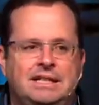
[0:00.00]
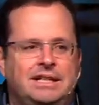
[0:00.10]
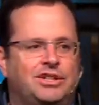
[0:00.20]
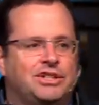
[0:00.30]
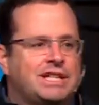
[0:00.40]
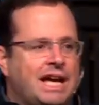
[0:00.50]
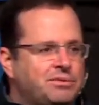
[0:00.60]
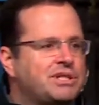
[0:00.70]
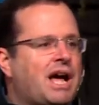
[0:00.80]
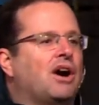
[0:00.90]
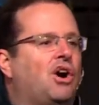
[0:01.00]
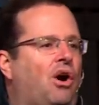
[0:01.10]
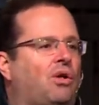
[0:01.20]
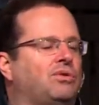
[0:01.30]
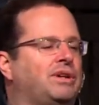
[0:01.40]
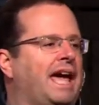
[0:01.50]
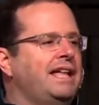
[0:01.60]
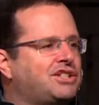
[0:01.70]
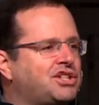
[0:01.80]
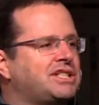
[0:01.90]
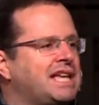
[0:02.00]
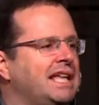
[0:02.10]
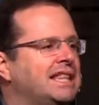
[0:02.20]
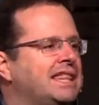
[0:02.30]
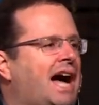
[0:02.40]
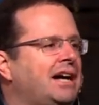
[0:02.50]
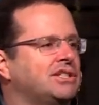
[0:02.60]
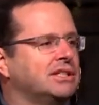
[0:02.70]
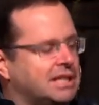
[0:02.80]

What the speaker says: because that was our goal, get to 10,000,